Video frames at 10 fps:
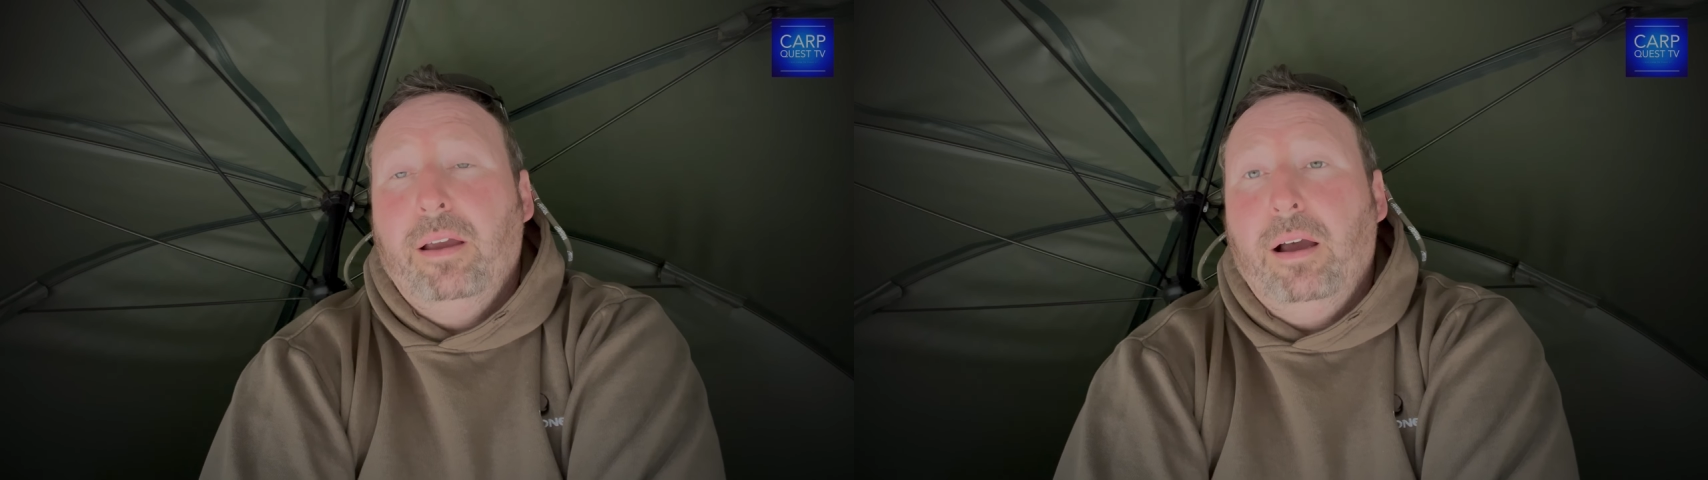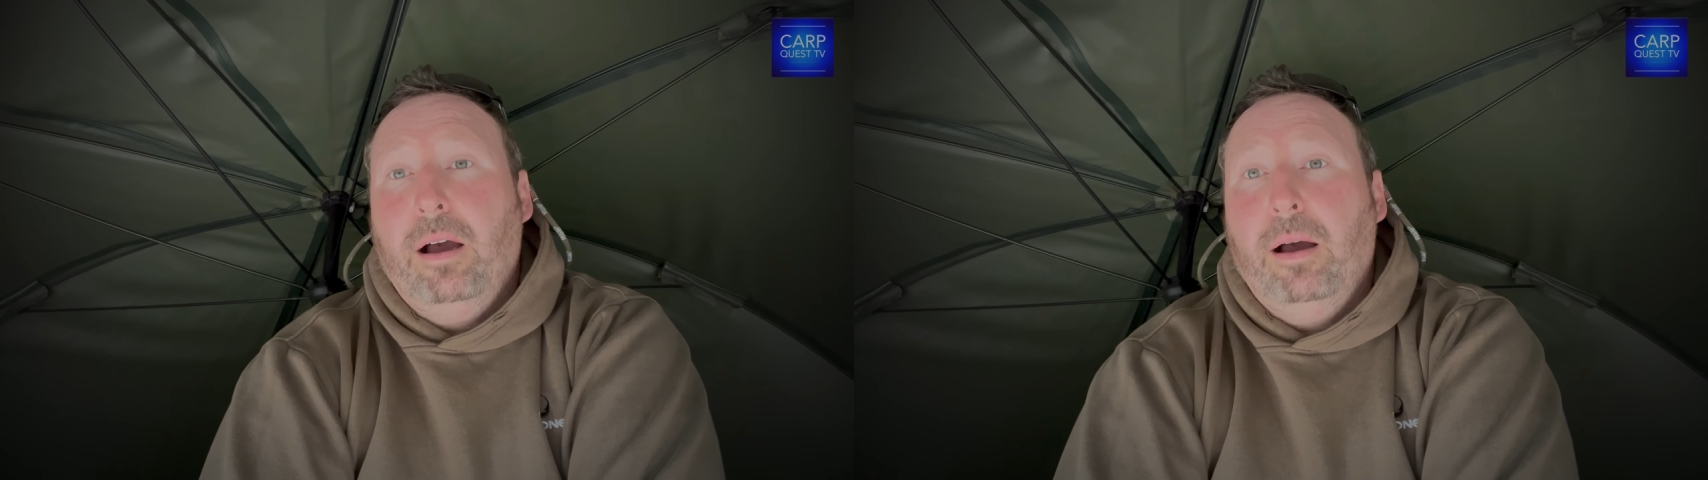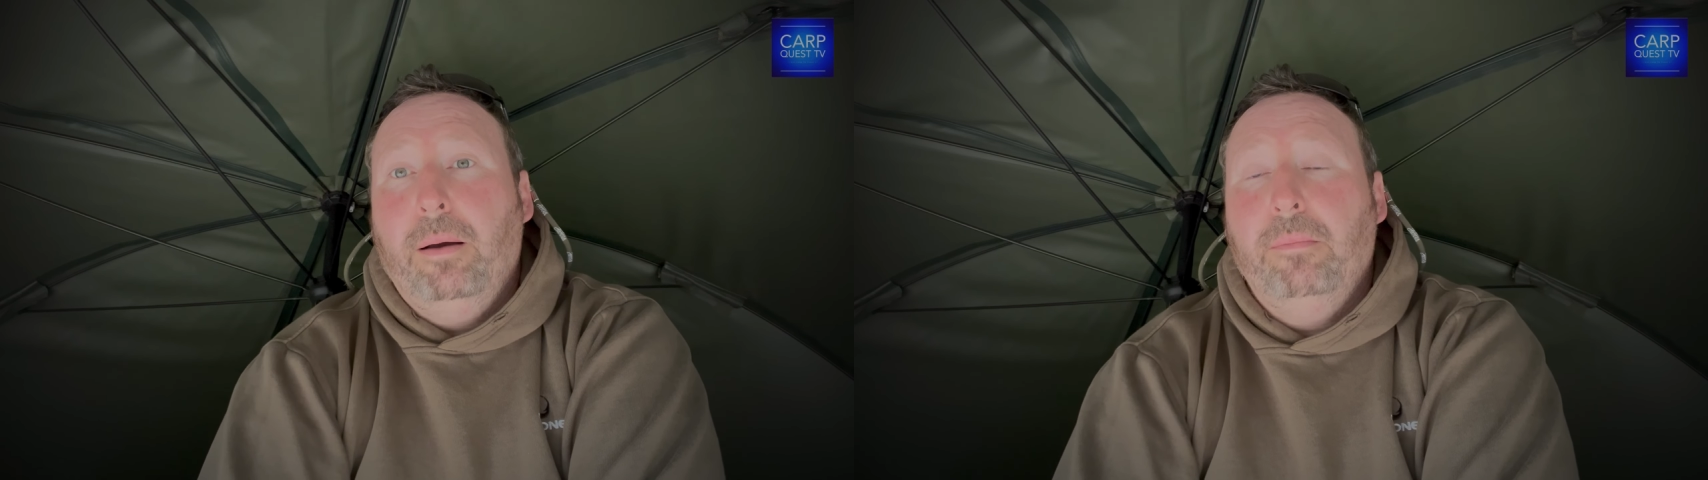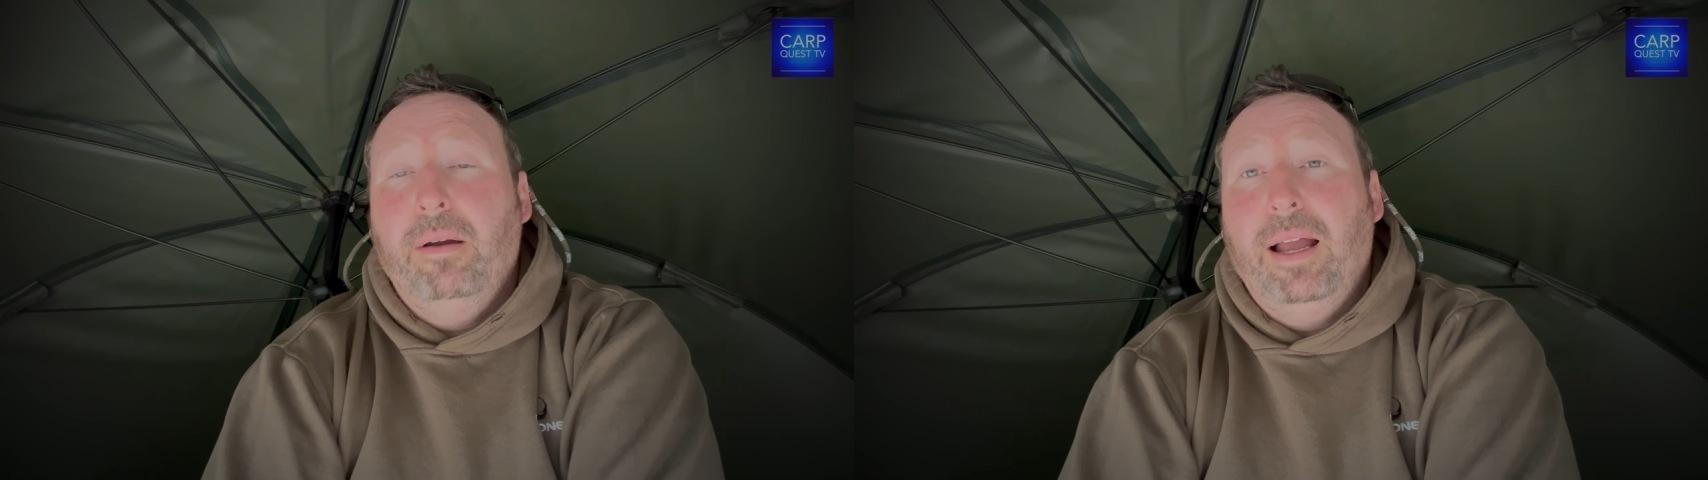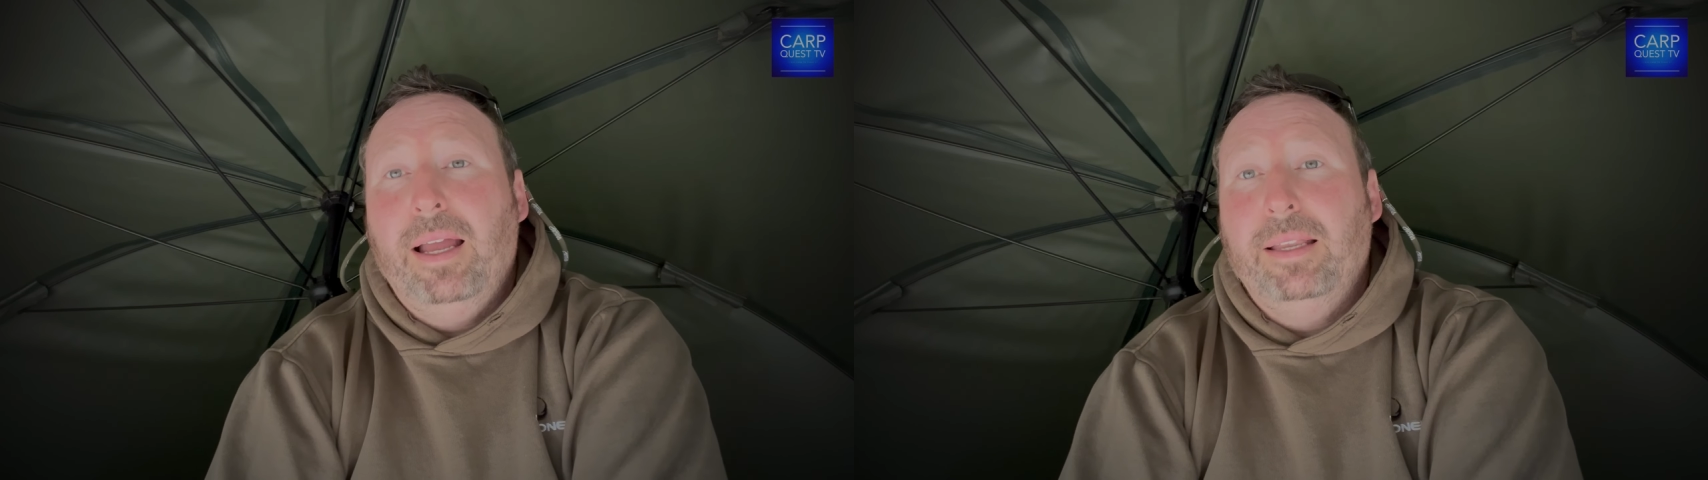
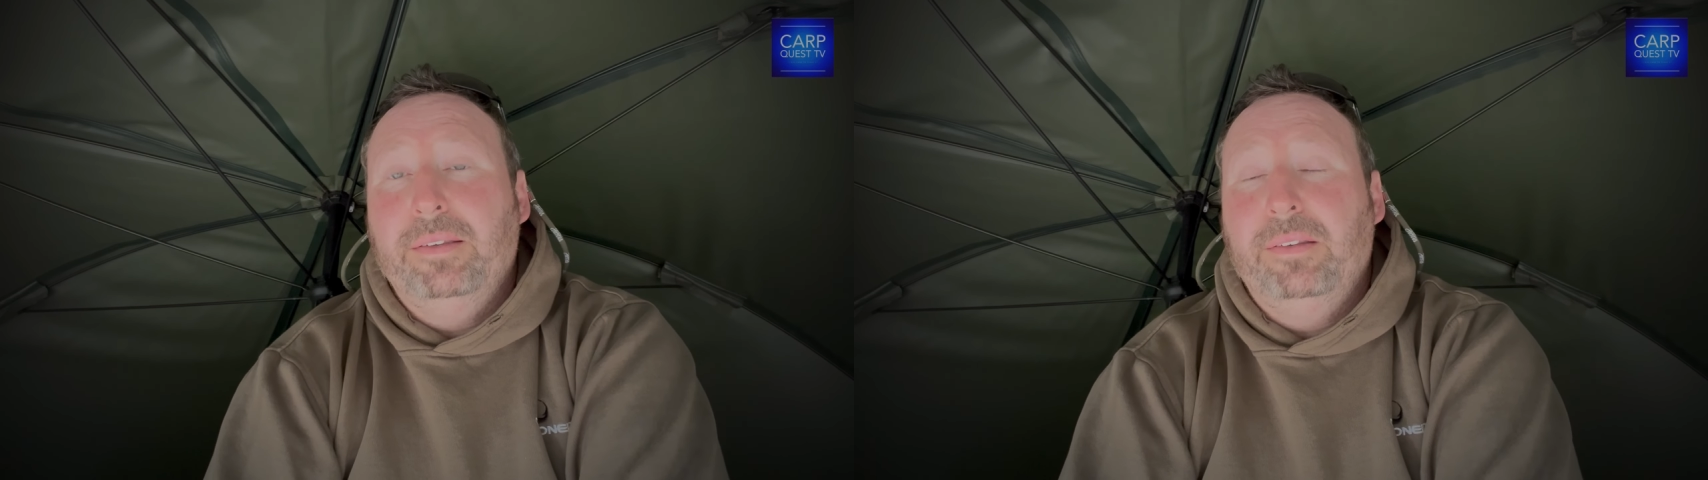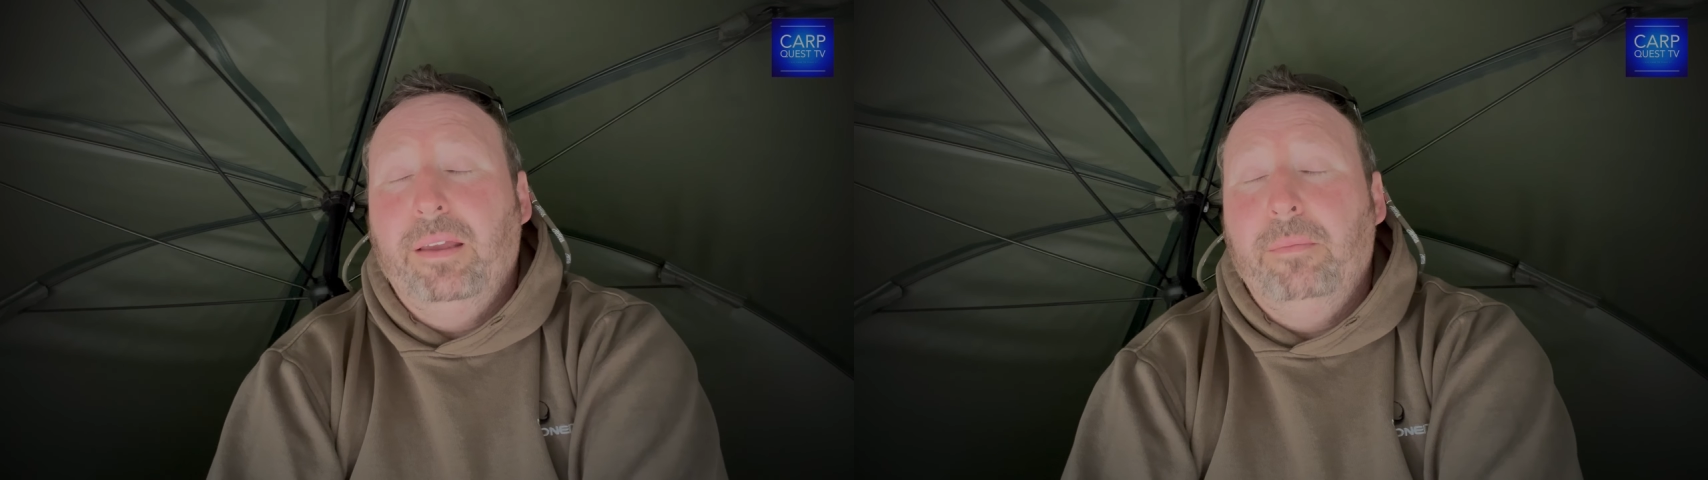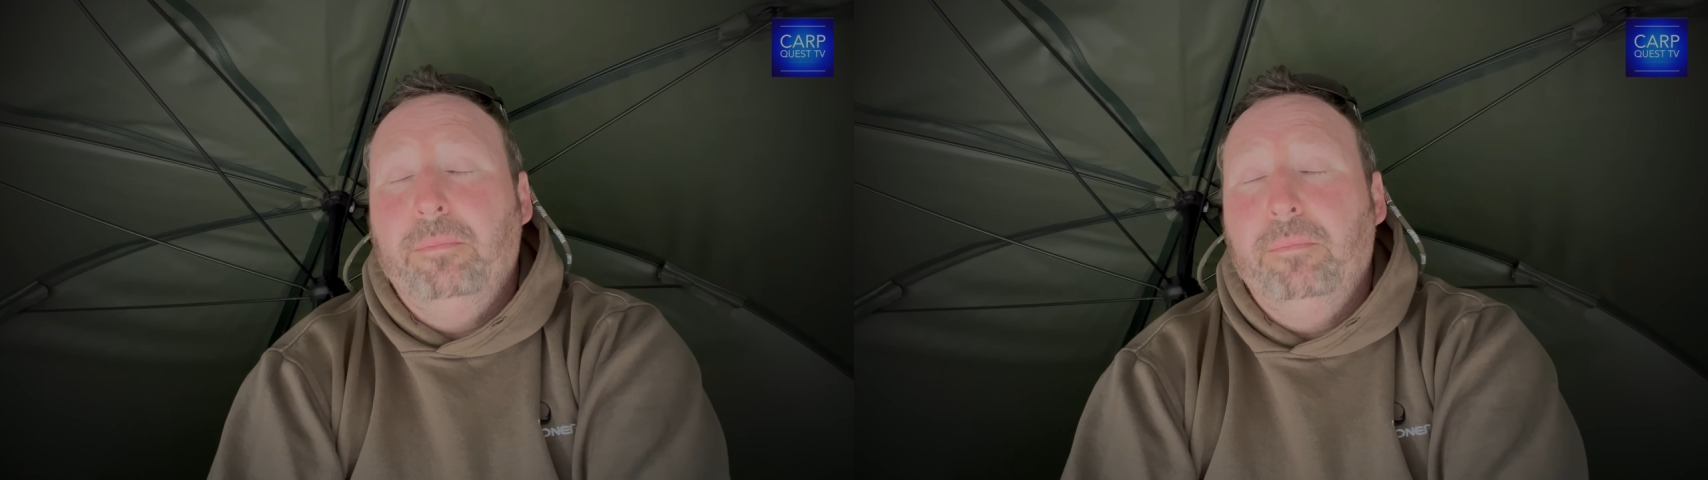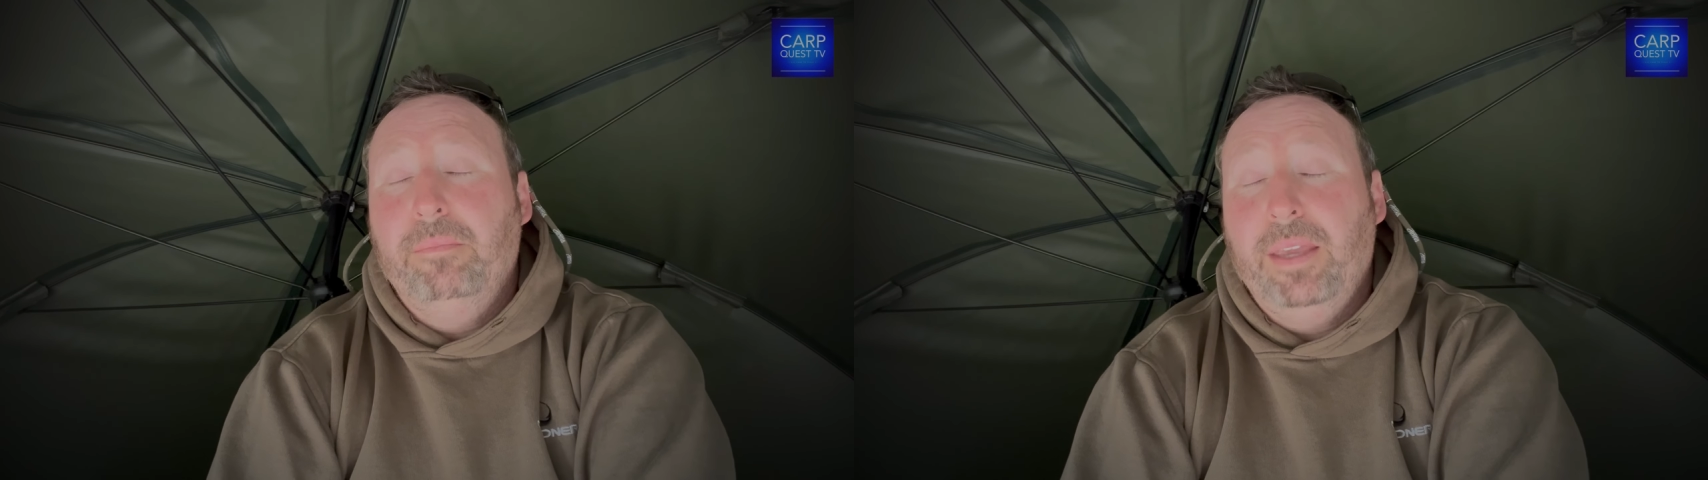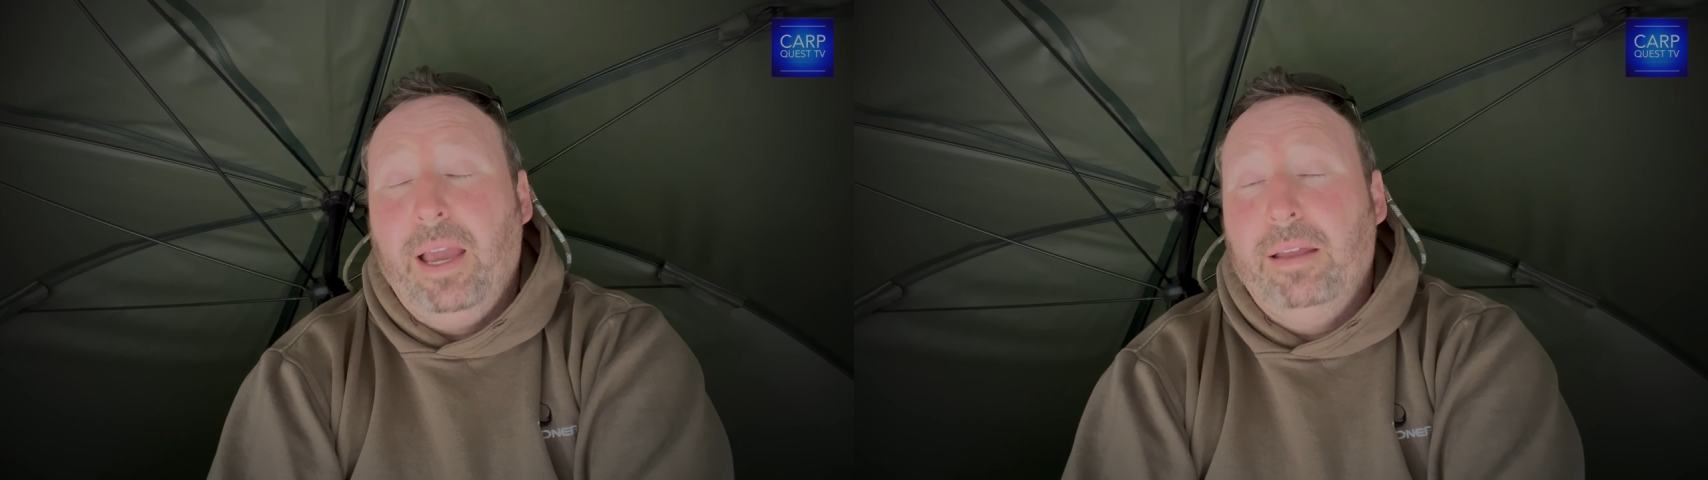
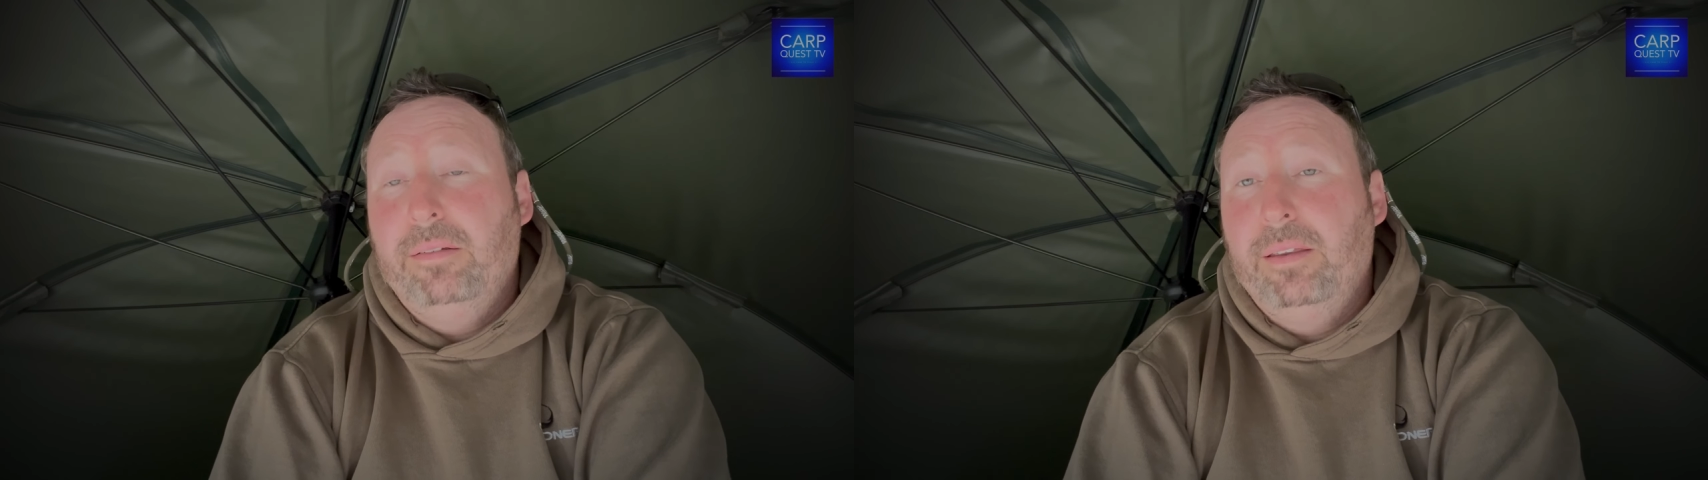Yeah,